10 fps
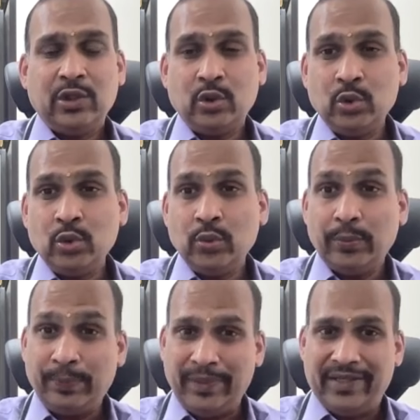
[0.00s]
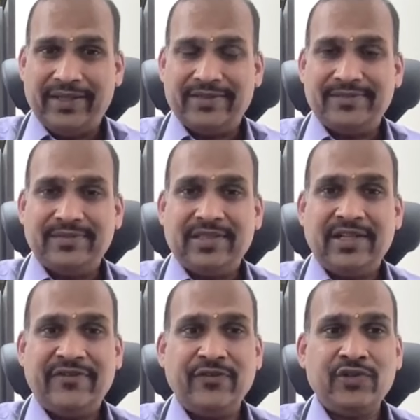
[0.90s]
to blood.
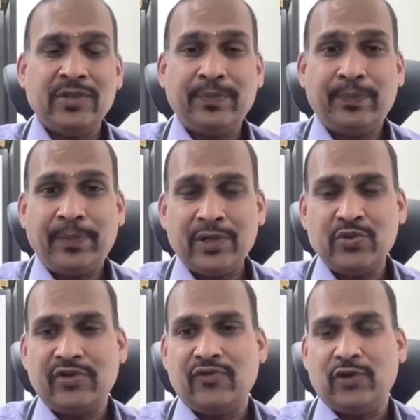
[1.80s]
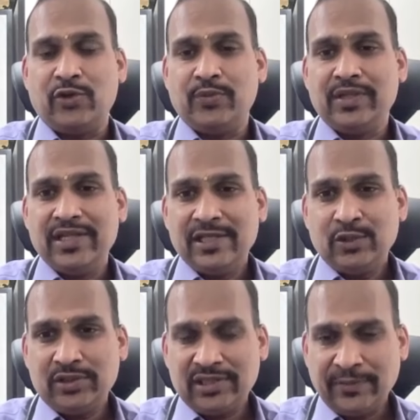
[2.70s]
Diffusion per unit volume.
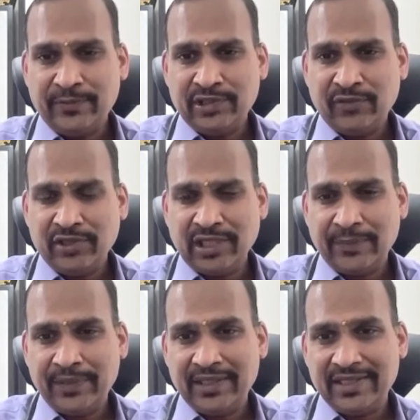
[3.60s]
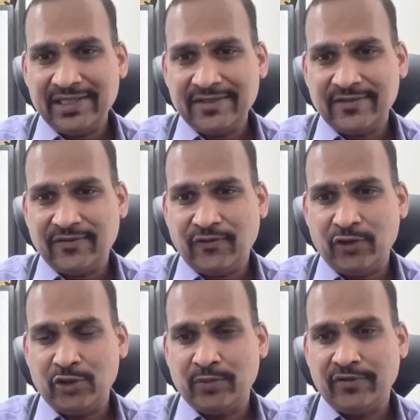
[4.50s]
So say for example, this is
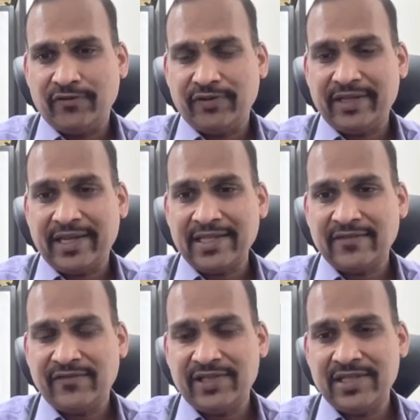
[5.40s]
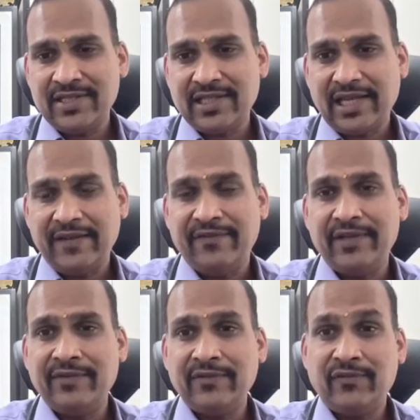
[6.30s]
volume of gas which is
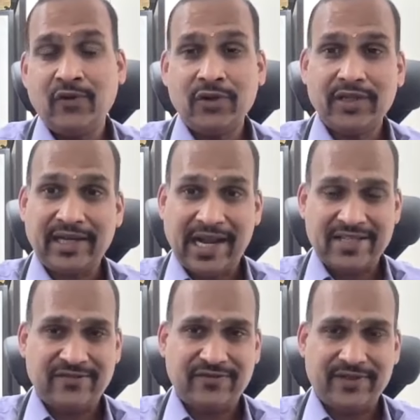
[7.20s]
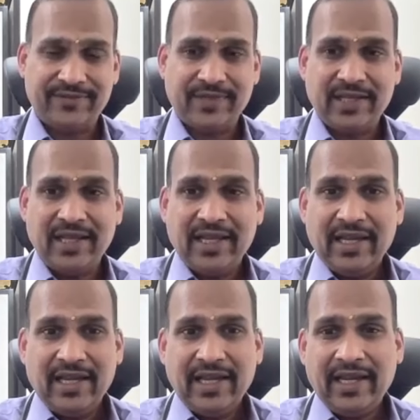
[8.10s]
available for transfer.
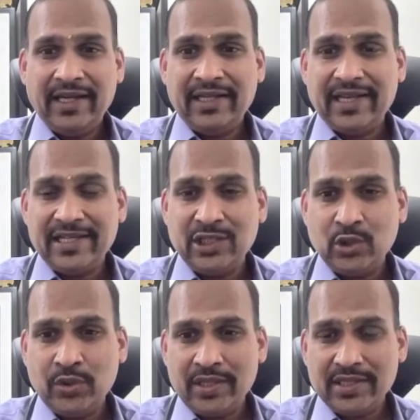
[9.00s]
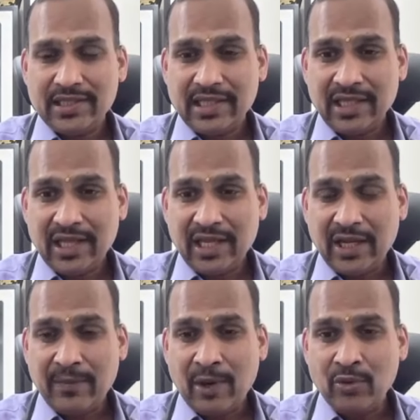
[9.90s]
And KCO is the
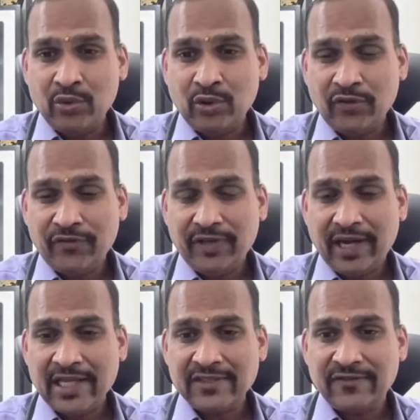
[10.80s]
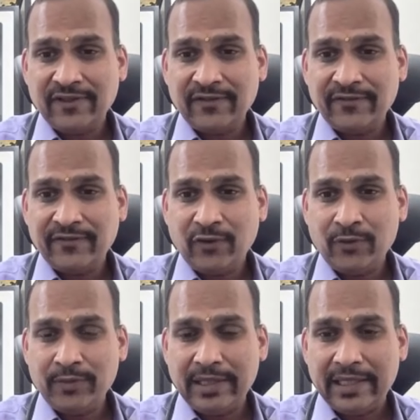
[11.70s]
amount of transfer
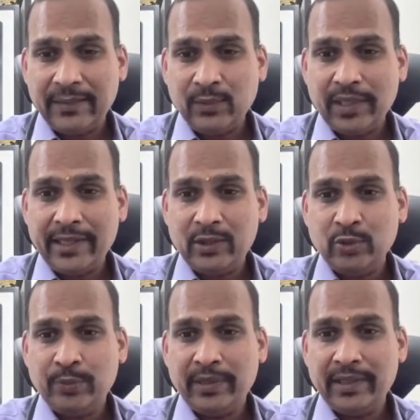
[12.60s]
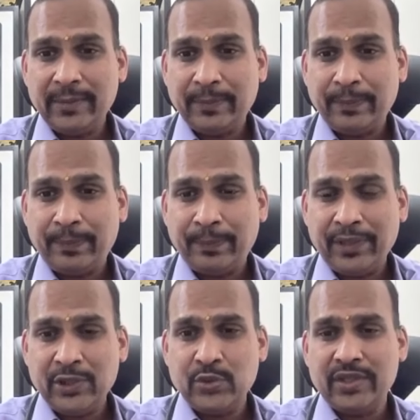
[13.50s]
from alveoli to blood per
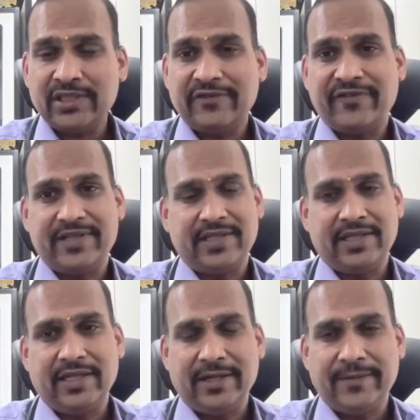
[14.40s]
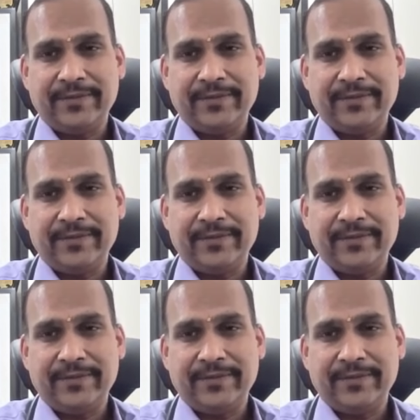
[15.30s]
unit surface area.